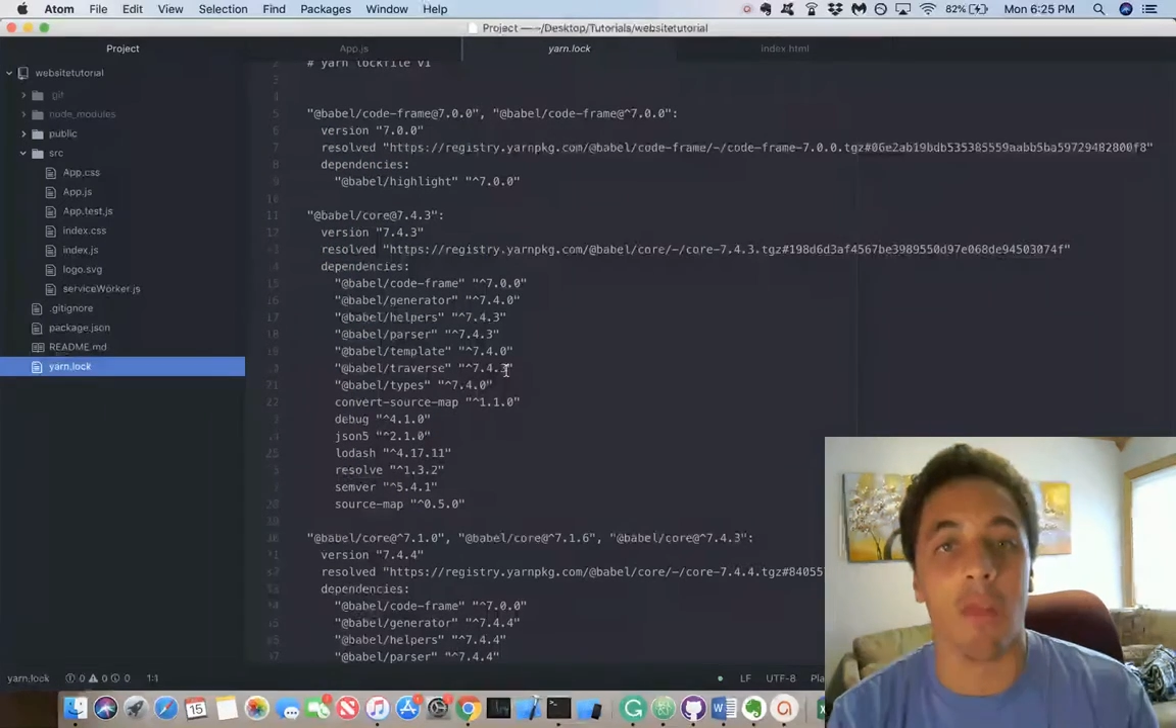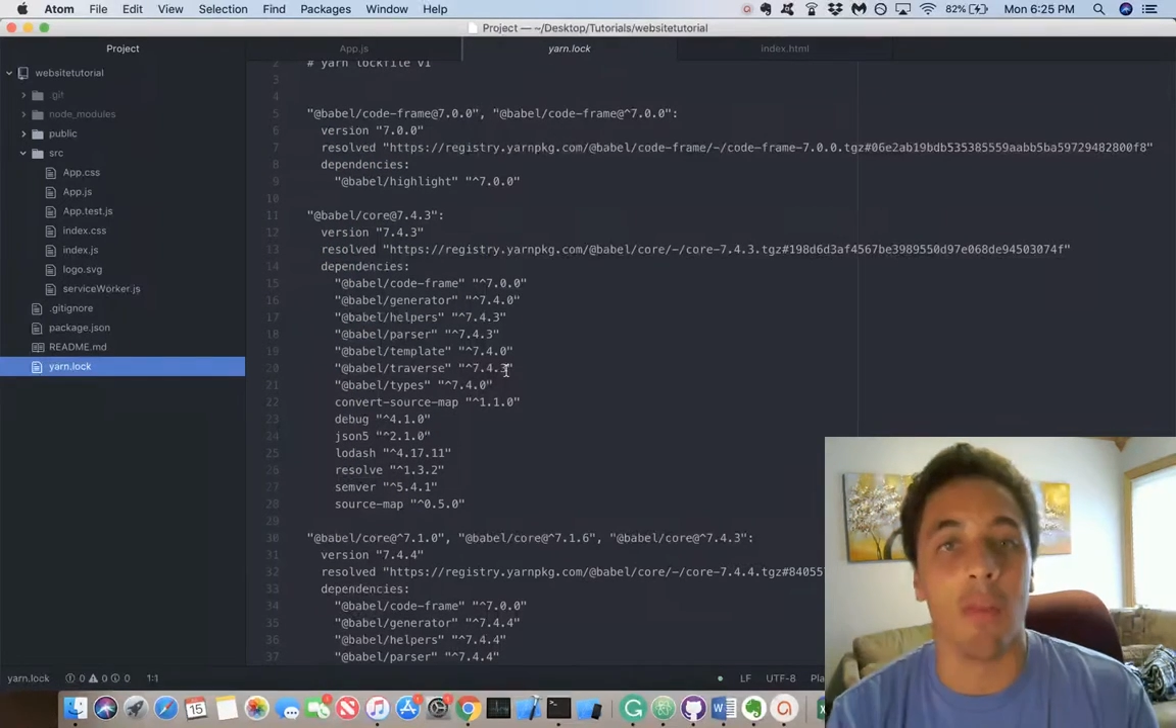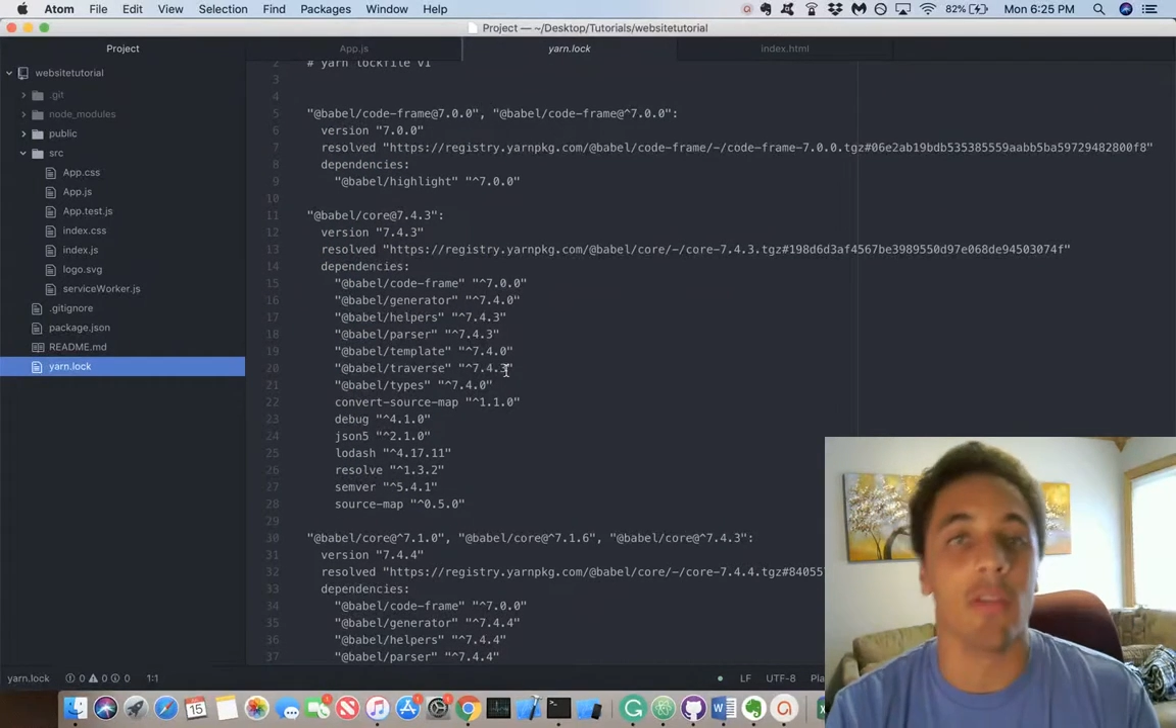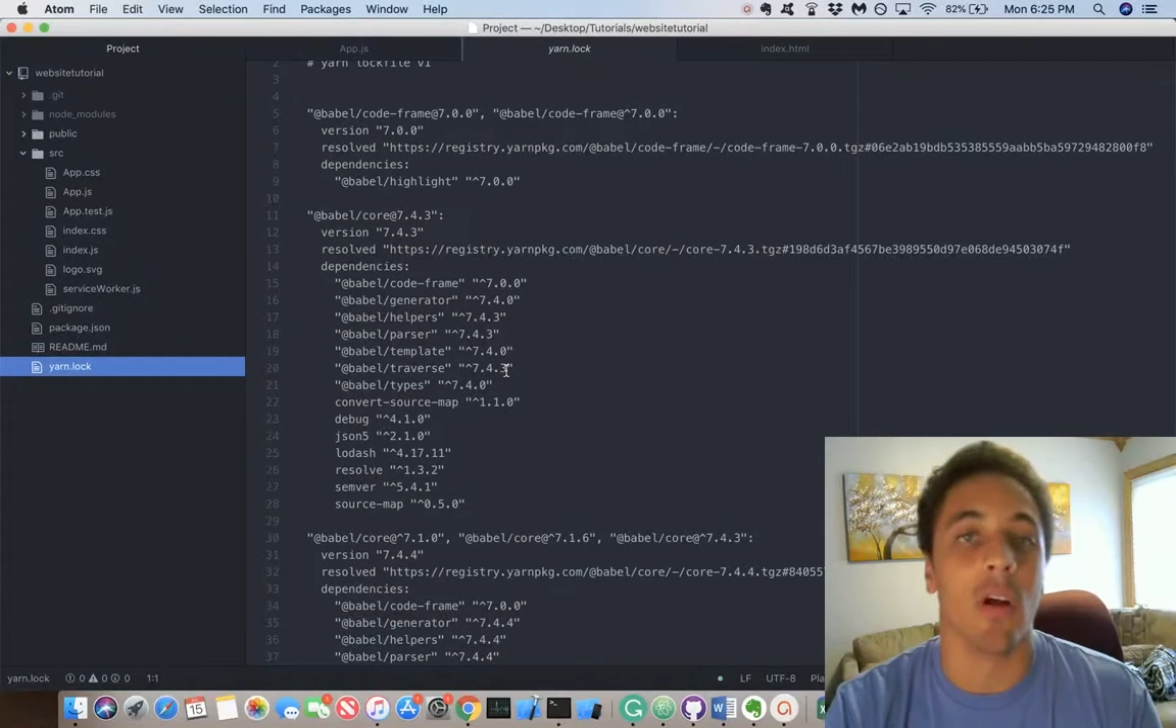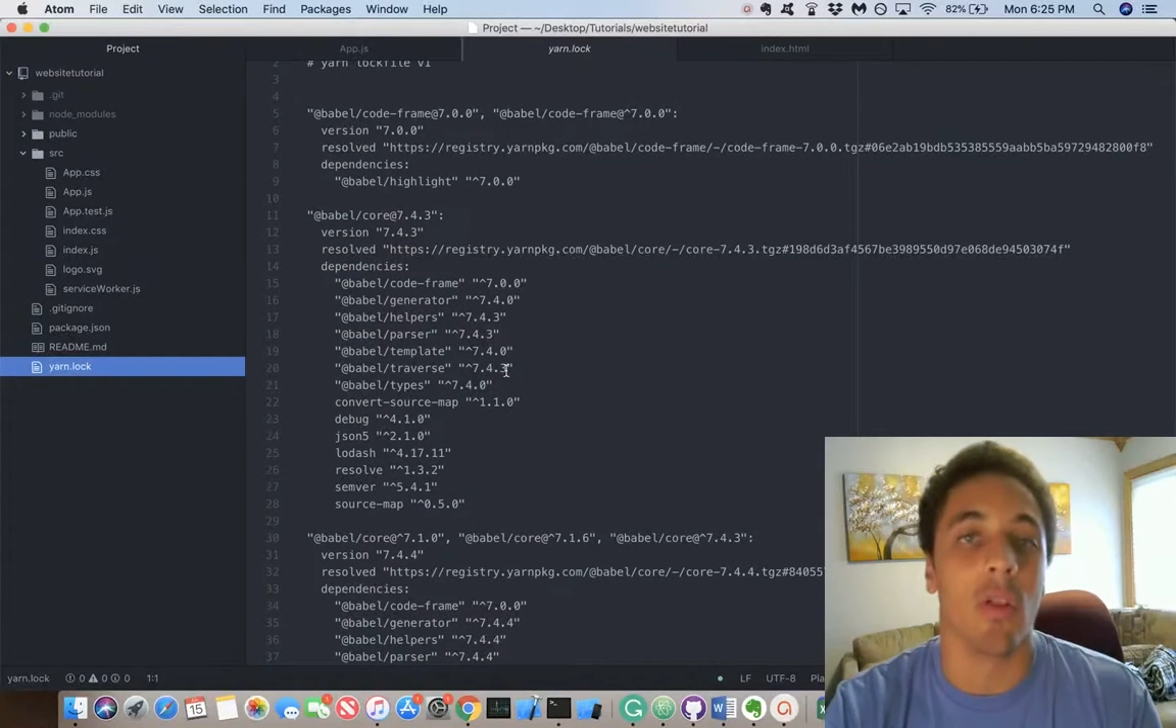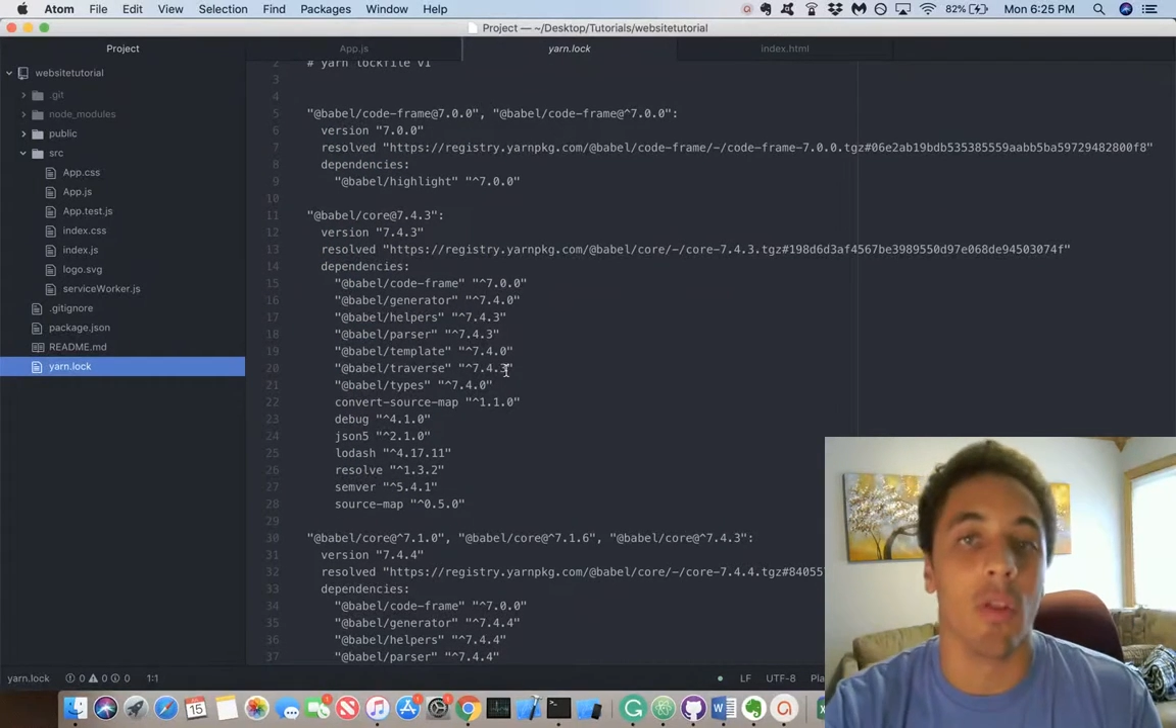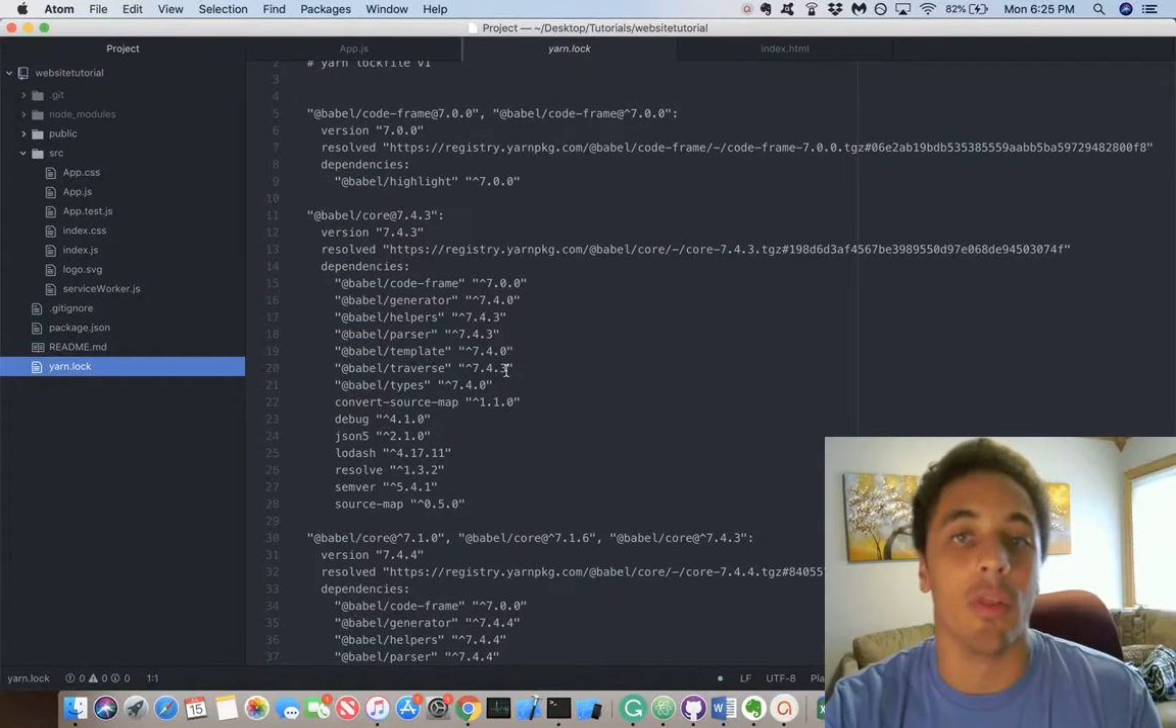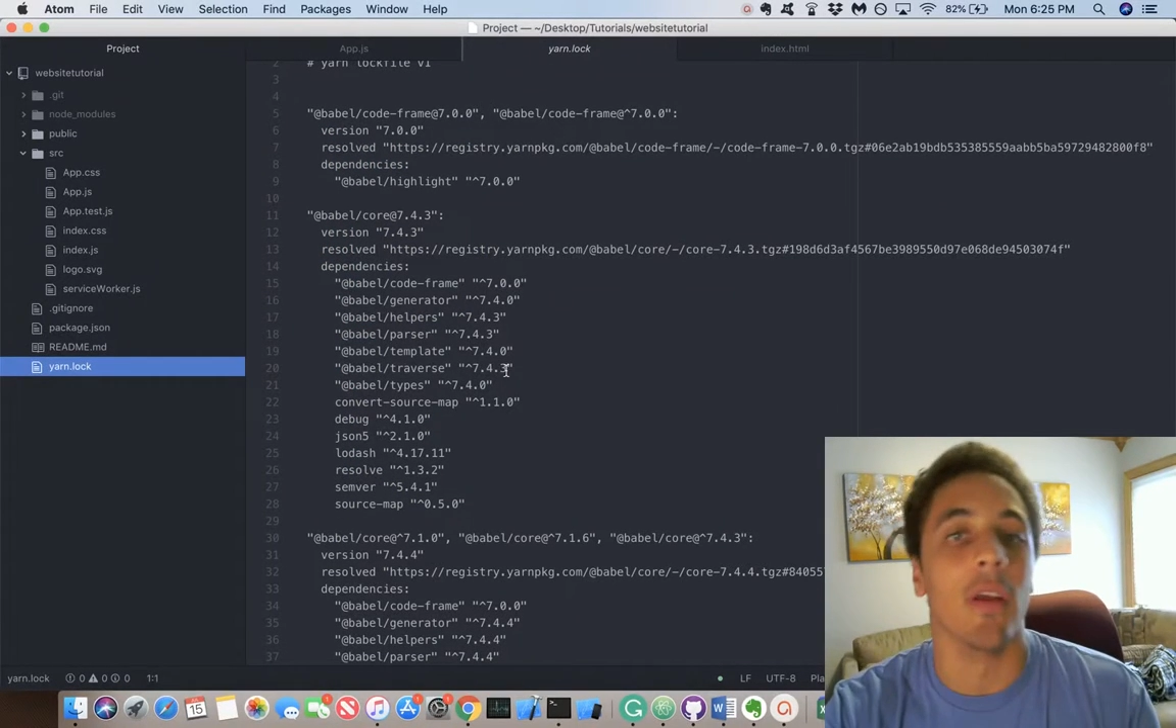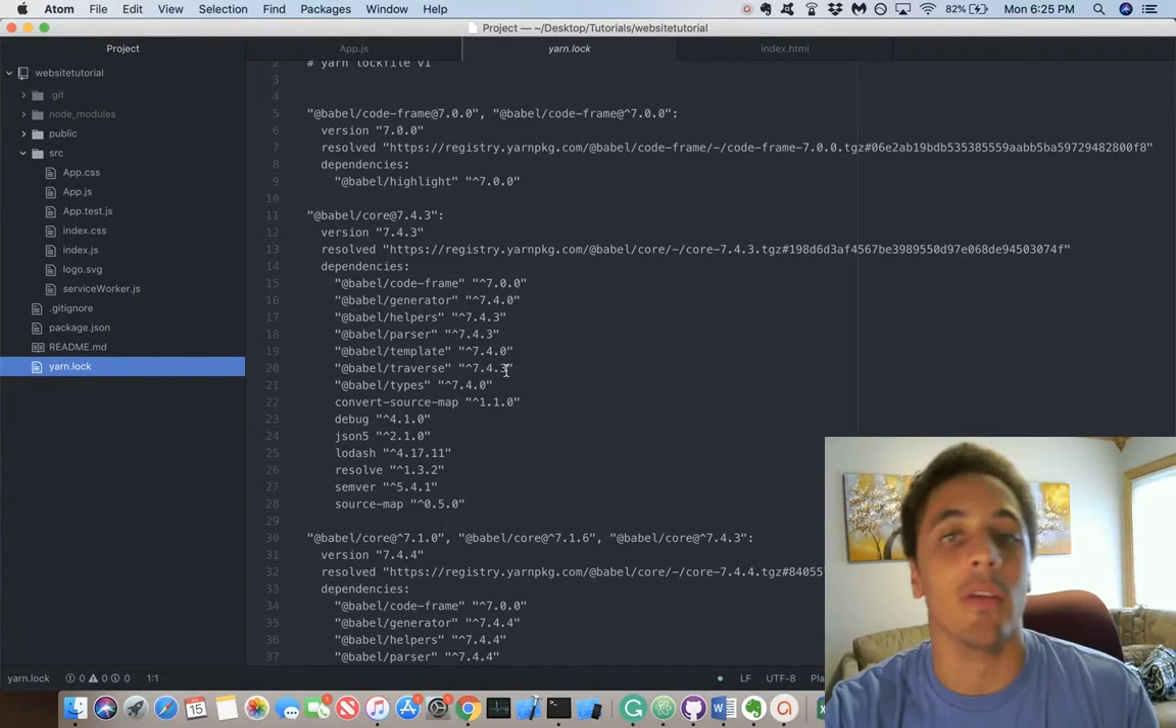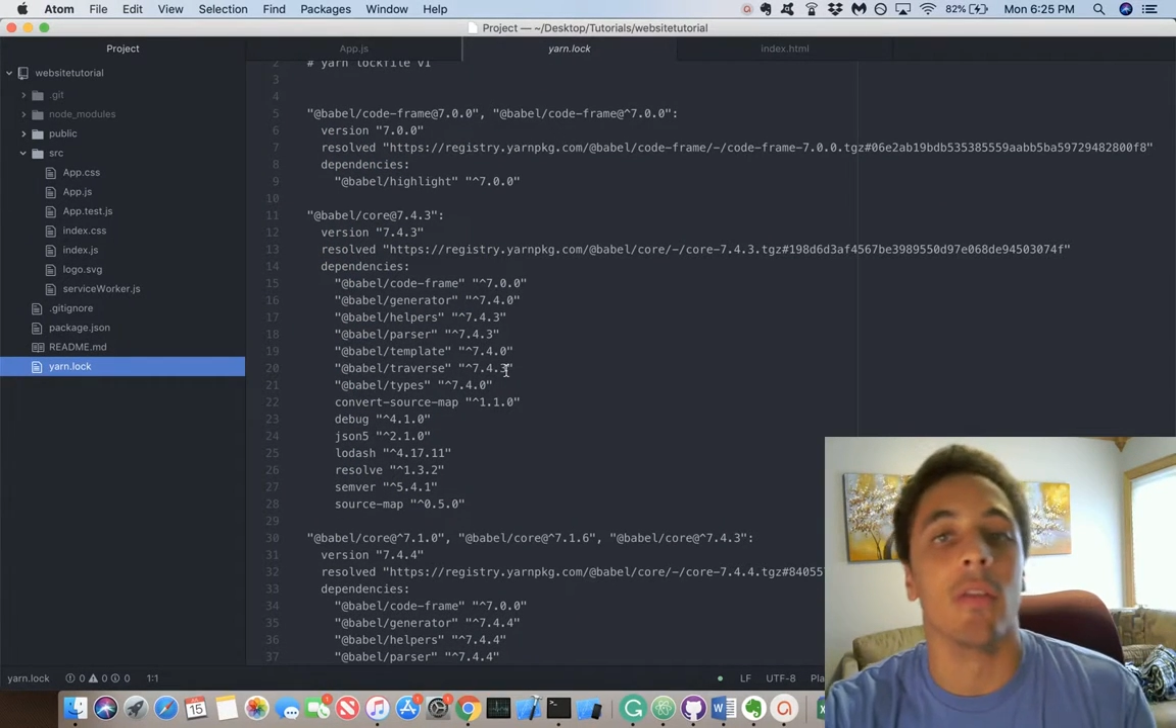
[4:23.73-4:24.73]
and these are all the things